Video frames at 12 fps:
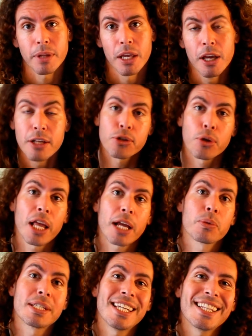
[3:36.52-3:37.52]
So like we
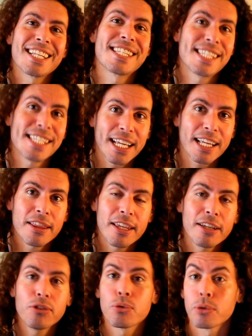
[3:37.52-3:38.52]
said, the second thing
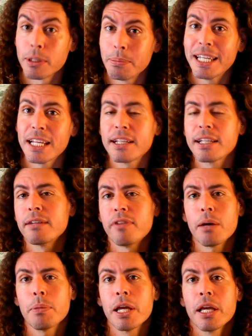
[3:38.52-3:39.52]
to immediately give
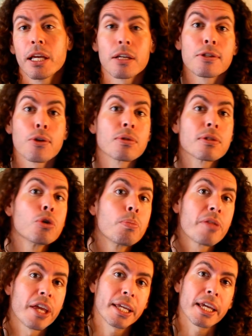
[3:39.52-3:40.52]
up is those loop
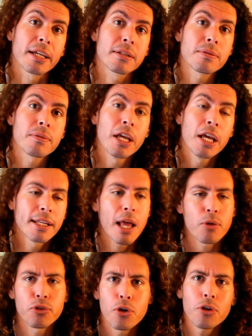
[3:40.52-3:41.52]
thinkings. Now
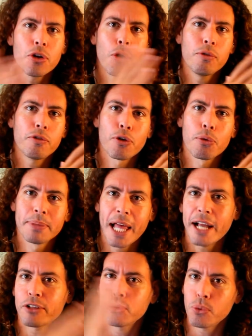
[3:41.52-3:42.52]
don't go from
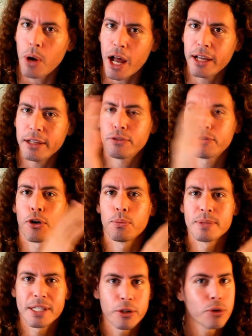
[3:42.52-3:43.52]
black to white, from
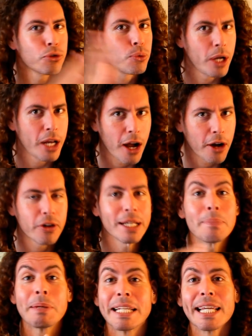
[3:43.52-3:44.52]
0 to 100
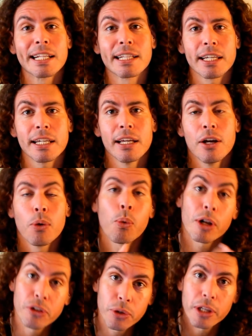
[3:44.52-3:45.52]
immediately.
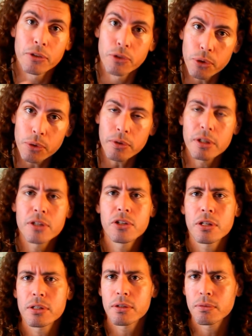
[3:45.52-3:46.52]
What you can do is
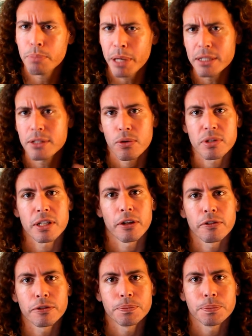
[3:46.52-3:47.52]
just pace yourself.